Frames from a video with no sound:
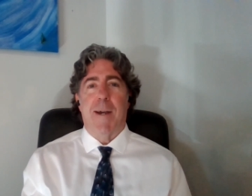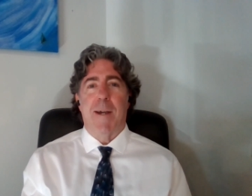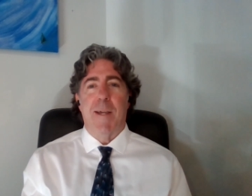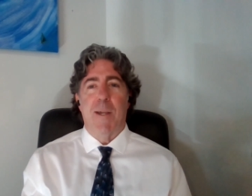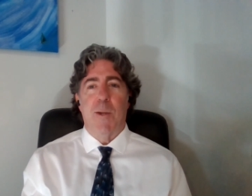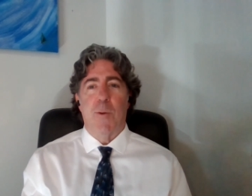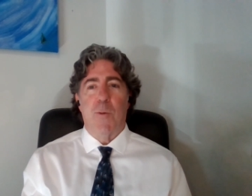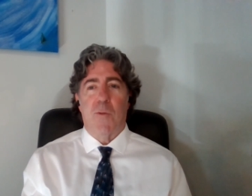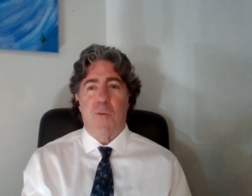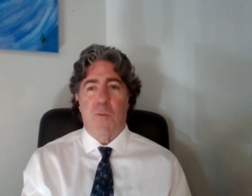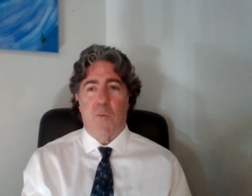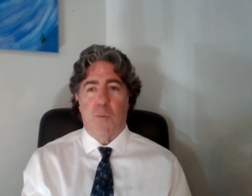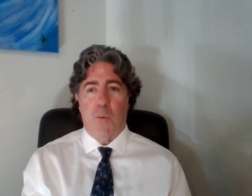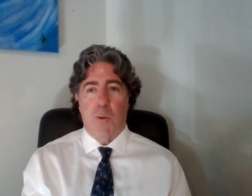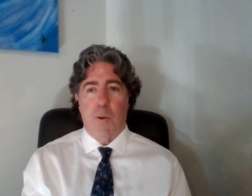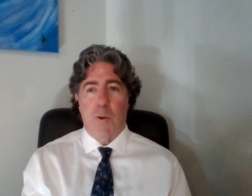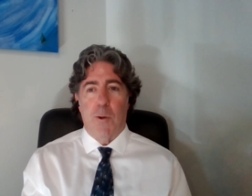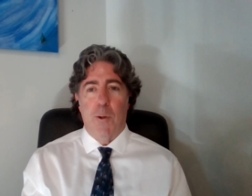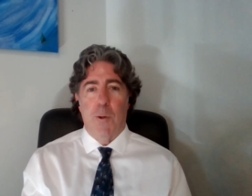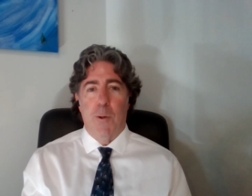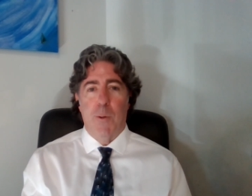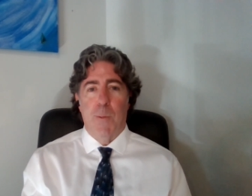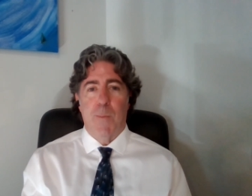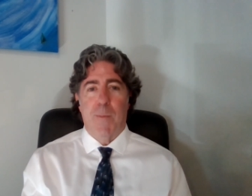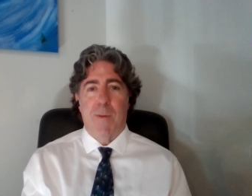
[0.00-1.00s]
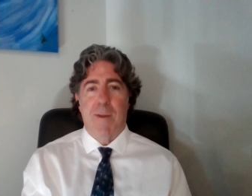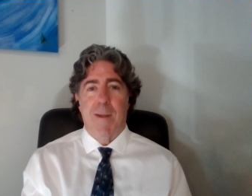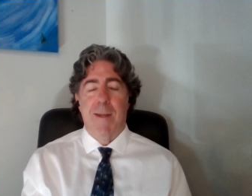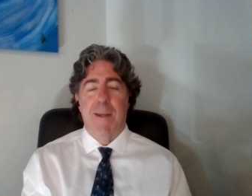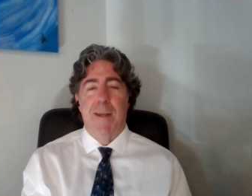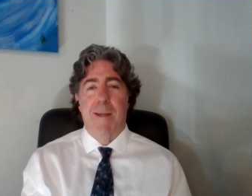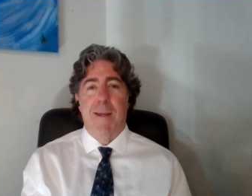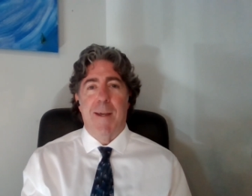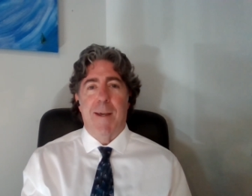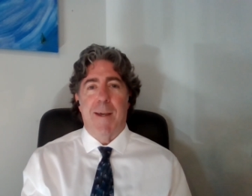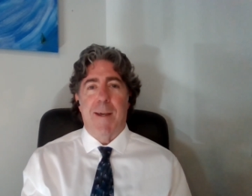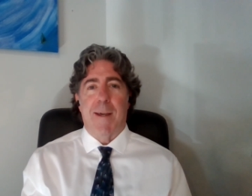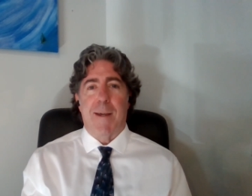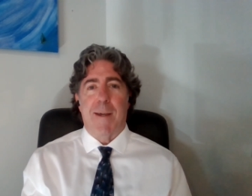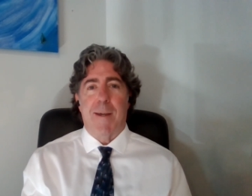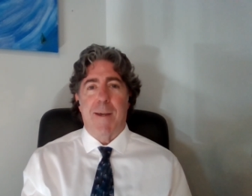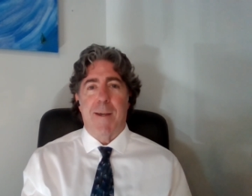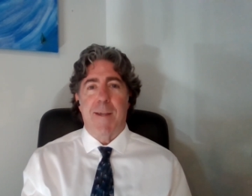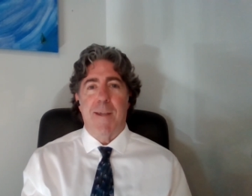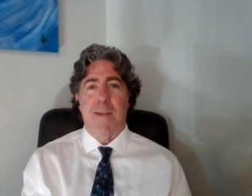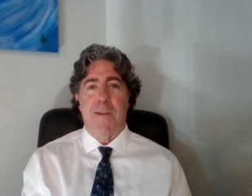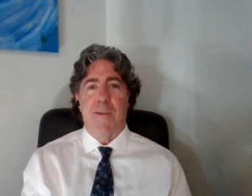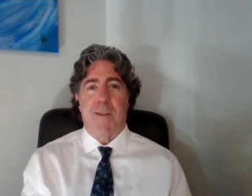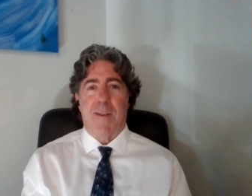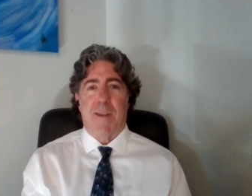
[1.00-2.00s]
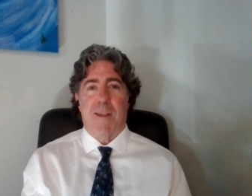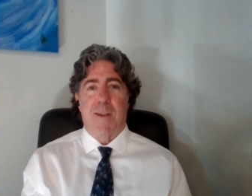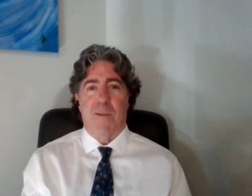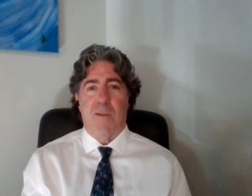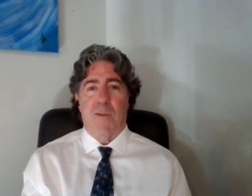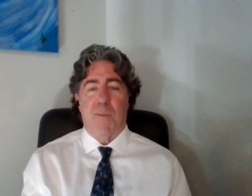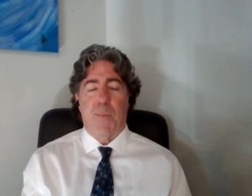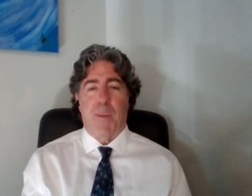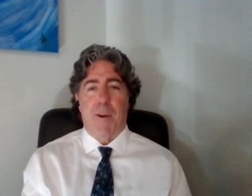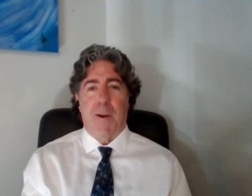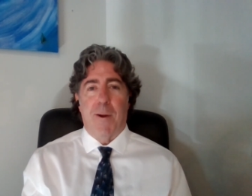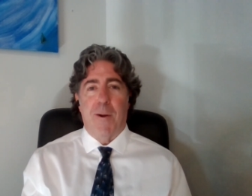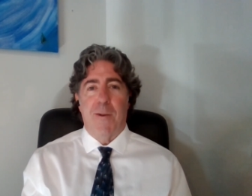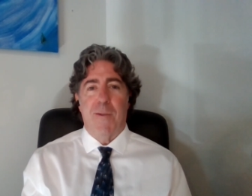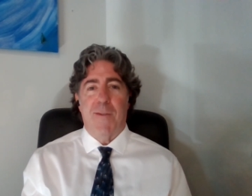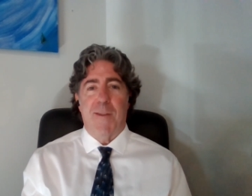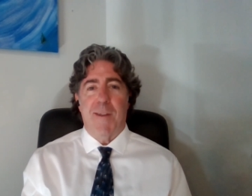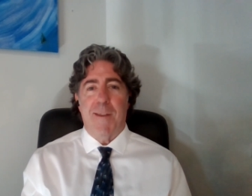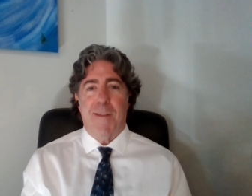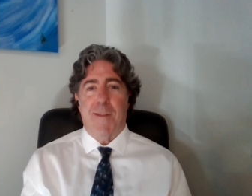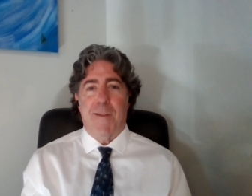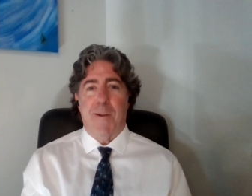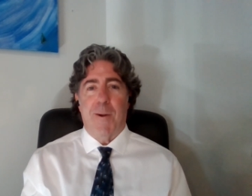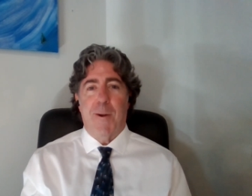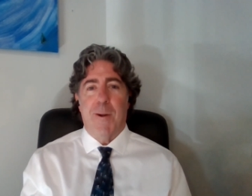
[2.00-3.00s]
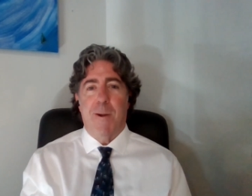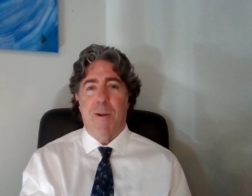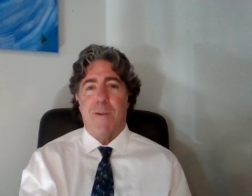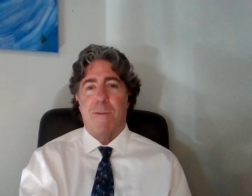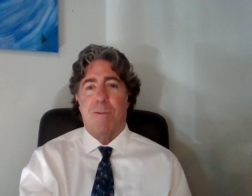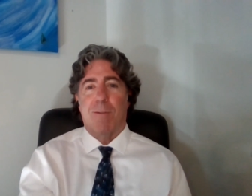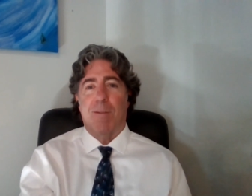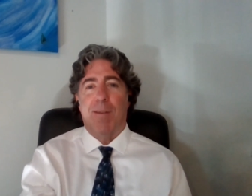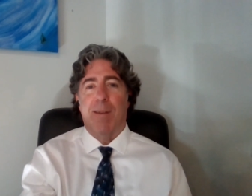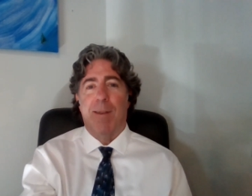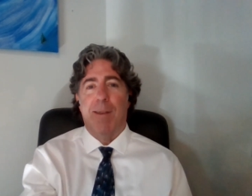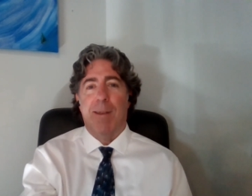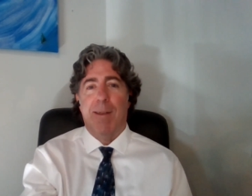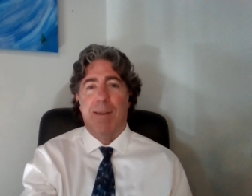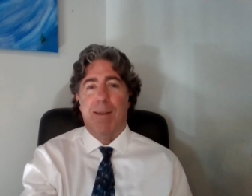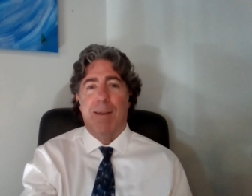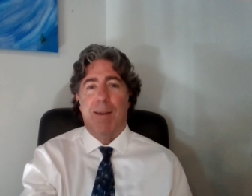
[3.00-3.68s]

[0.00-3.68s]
he was groomed, he's a conspiracy theorist.